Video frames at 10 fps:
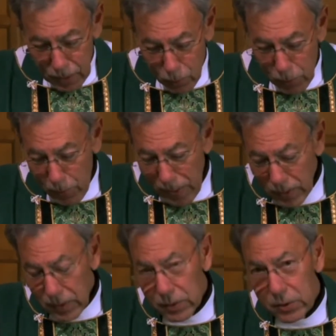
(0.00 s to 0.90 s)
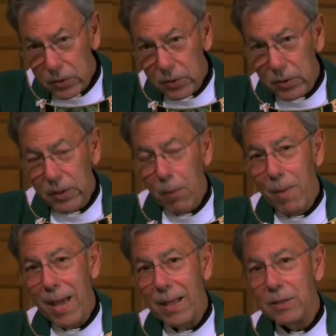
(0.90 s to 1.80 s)
repentance
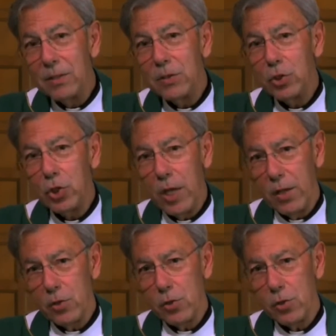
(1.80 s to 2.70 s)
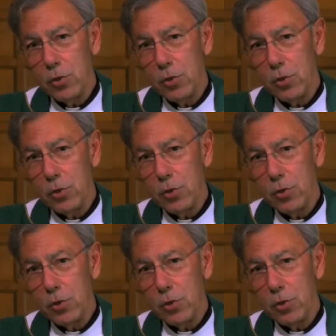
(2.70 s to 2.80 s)
demands change.